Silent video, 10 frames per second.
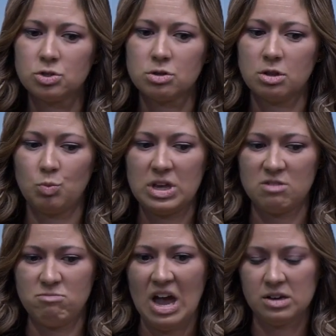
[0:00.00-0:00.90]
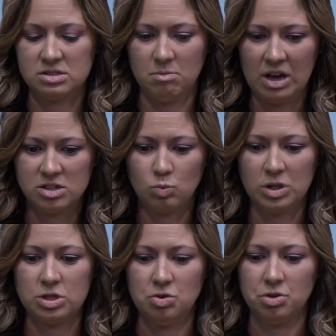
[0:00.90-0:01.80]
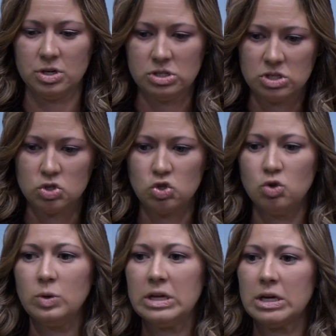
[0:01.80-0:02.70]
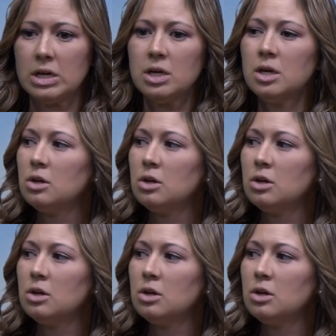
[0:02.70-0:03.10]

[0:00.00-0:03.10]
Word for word: so that we can maximize what the uterus is doing